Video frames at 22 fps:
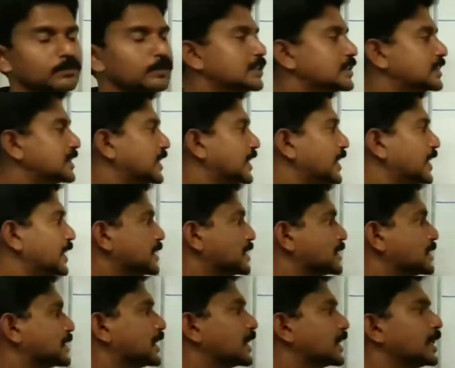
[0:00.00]
we say
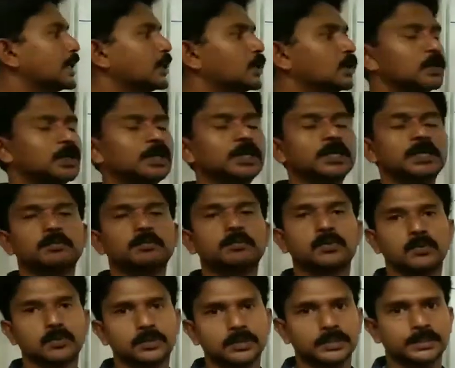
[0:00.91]
it is a regular
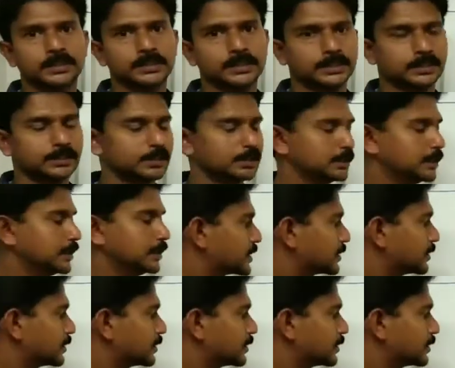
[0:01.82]
polygon.